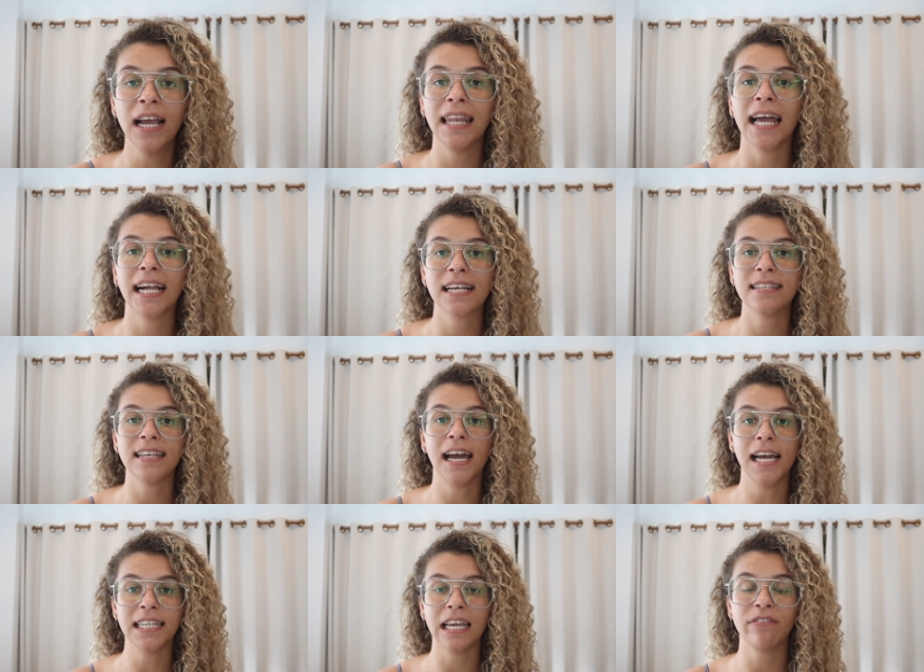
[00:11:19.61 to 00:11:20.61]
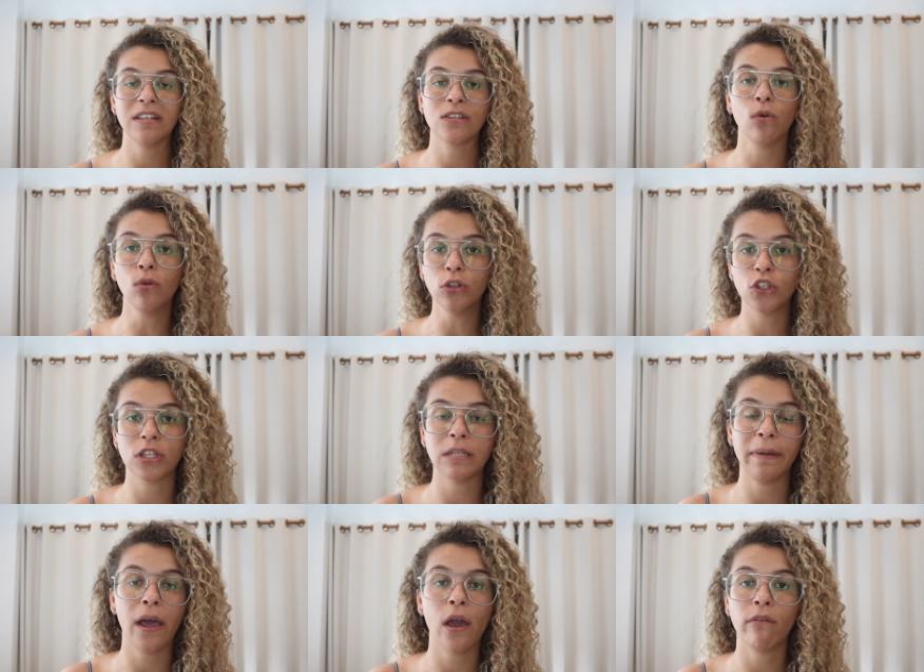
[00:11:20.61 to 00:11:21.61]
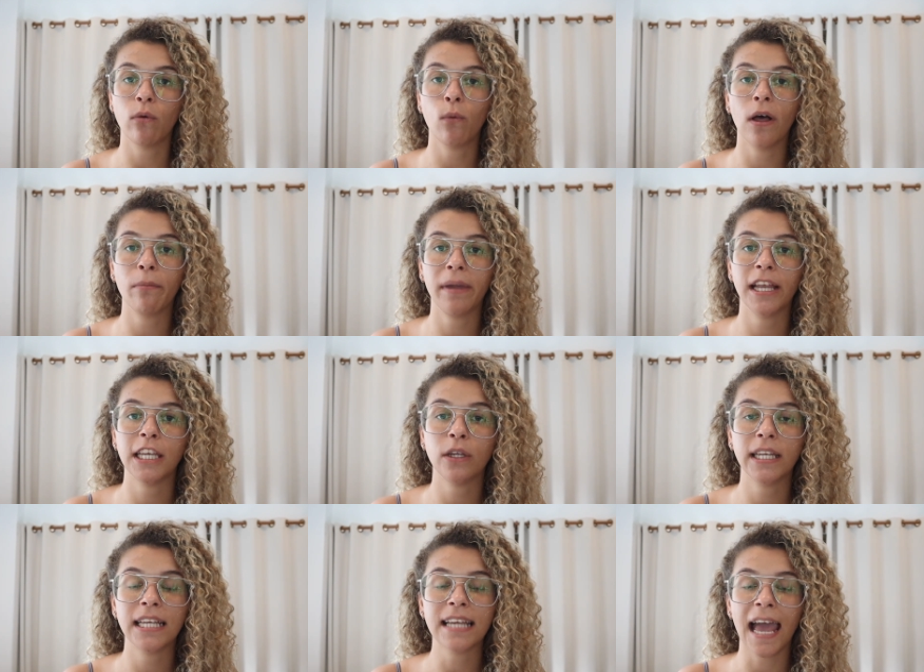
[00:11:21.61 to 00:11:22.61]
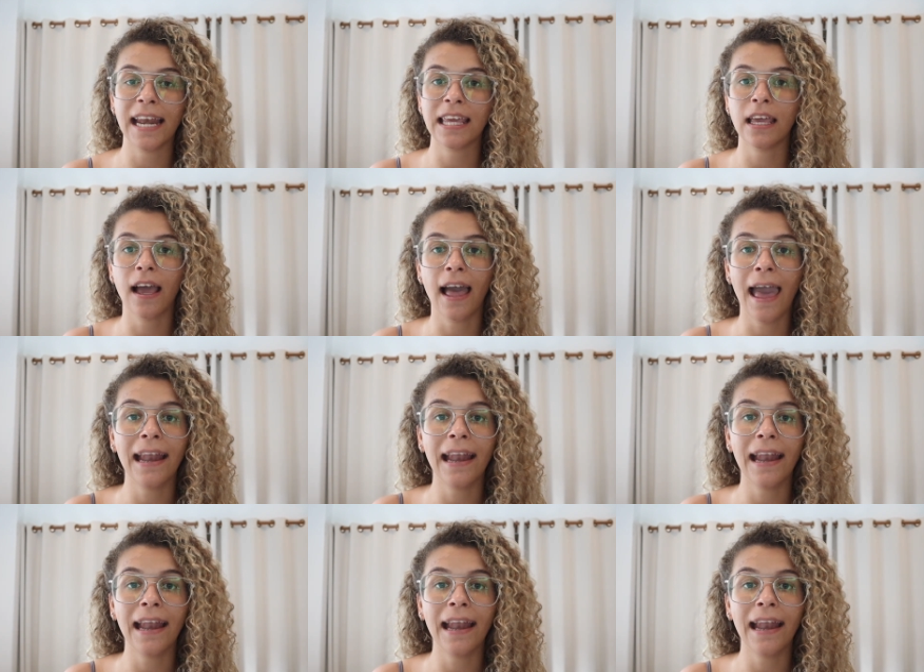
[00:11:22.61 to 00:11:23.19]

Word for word: Like I said, if it's all just a bit overwhelming, you need any